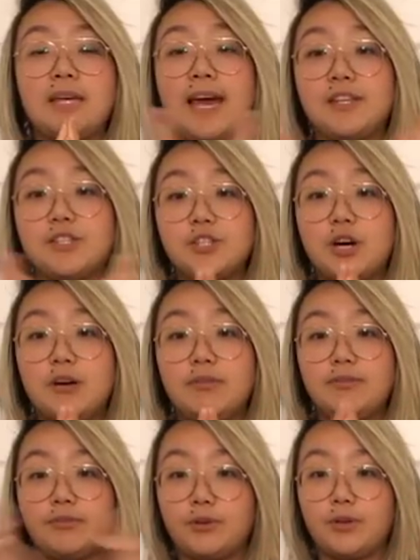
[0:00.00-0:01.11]
cast
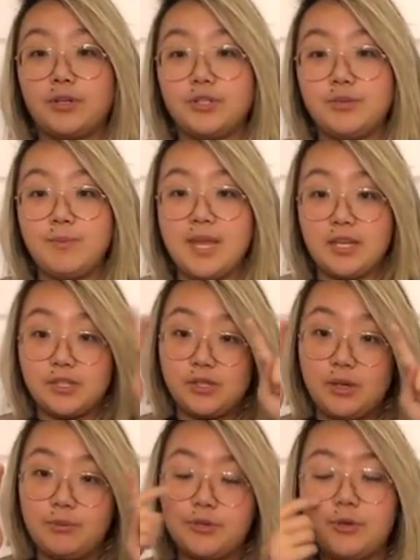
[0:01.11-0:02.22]
off to make a
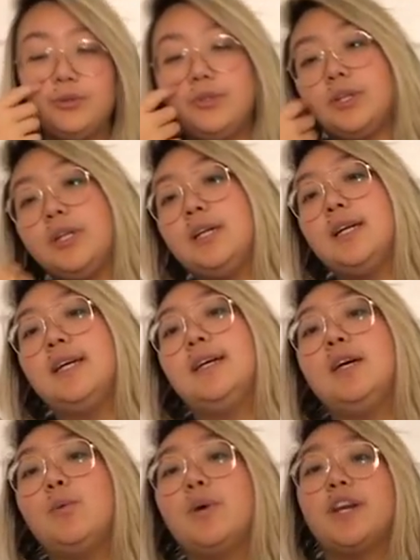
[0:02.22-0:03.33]
slope shoulder.
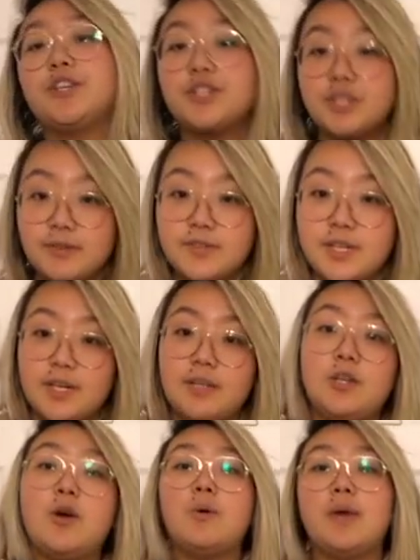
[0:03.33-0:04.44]
What I should have
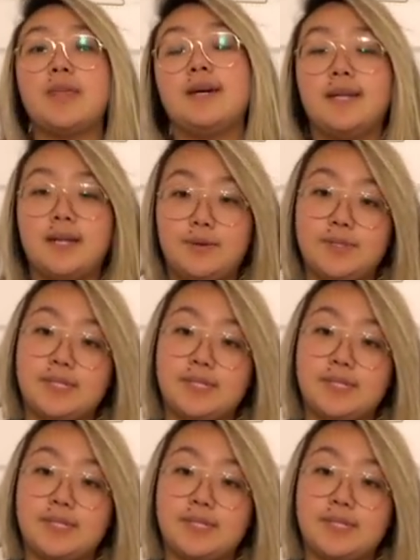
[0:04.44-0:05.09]
done, knowing that I